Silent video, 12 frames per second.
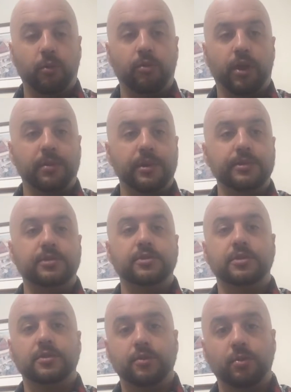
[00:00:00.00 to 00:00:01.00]

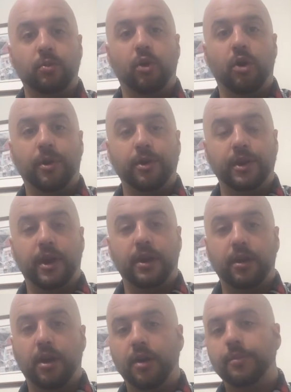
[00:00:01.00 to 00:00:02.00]
recommendations is from
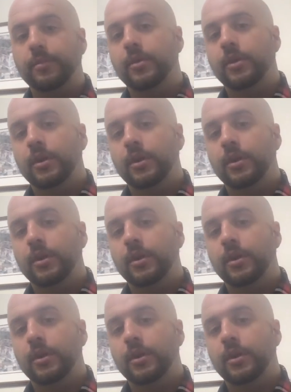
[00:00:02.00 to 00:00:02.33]
Walmart.com.